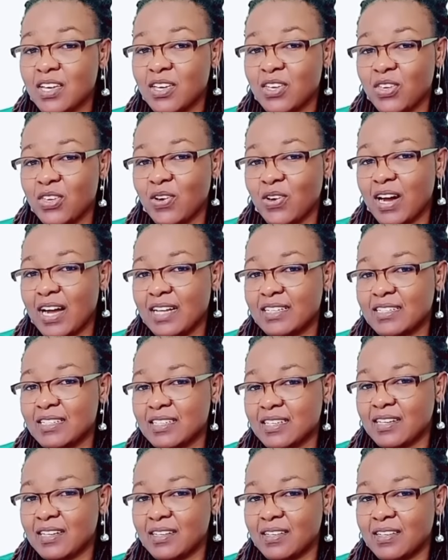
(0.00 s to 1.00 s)
article.
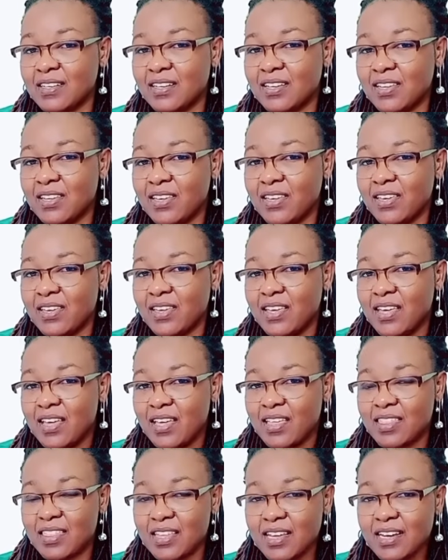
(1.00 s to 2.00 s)
That
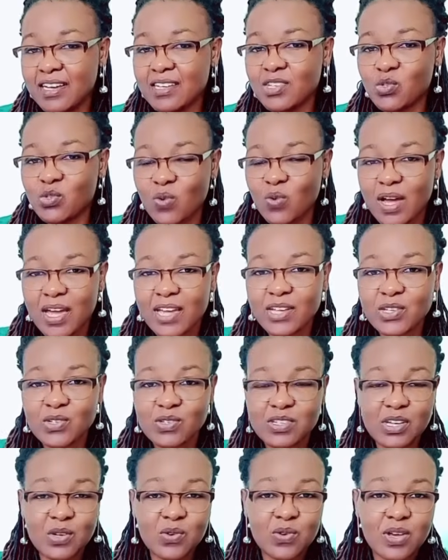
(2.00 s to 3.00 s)
is why today we
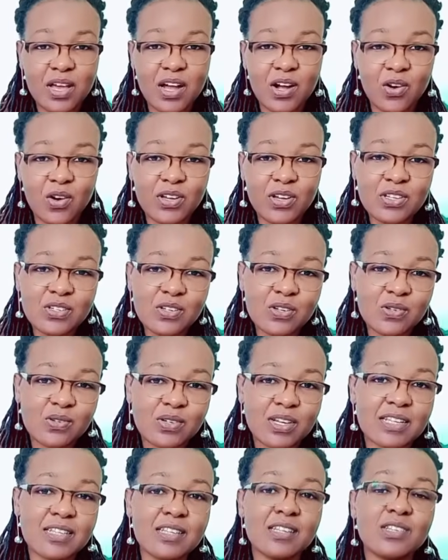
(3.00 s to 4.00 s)
are going to look at the
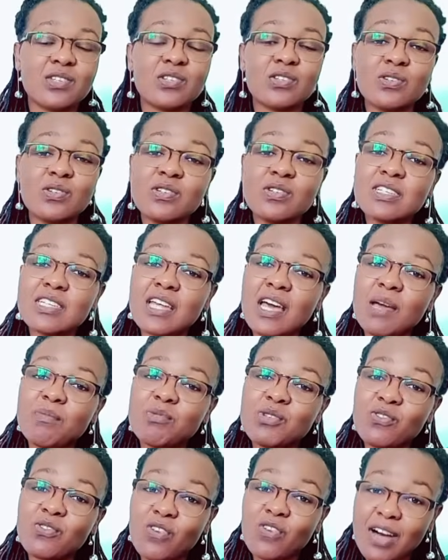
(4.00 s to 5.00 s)
two types of
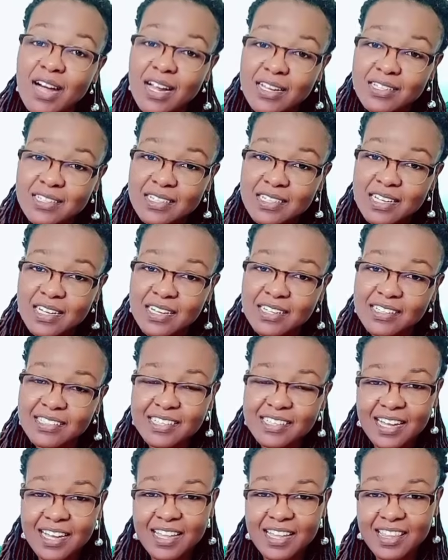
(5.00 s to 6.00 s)
articles
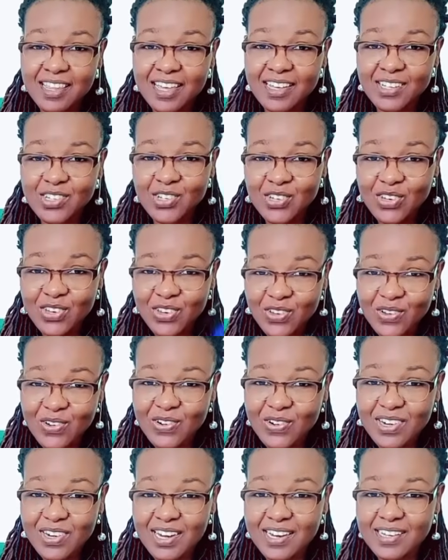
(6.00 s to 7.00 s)
that you
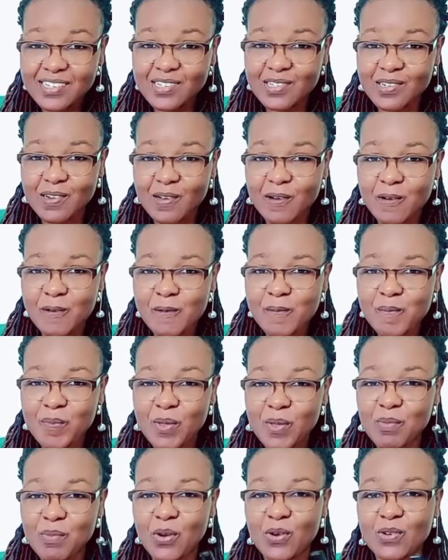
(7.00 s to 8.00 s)
need to know
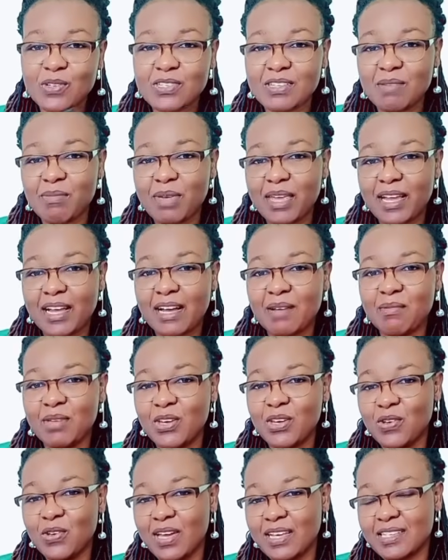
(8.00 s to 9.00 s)
because they may come in your
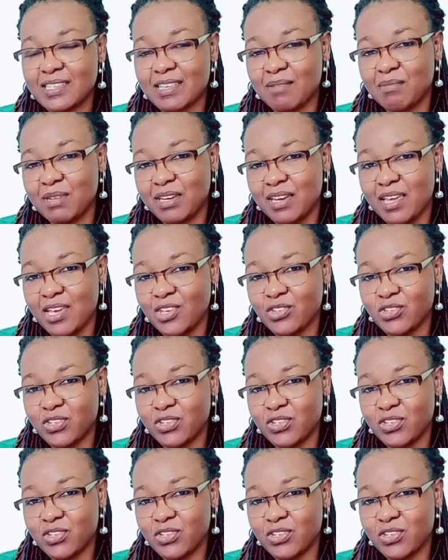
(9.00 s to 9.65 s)
examination.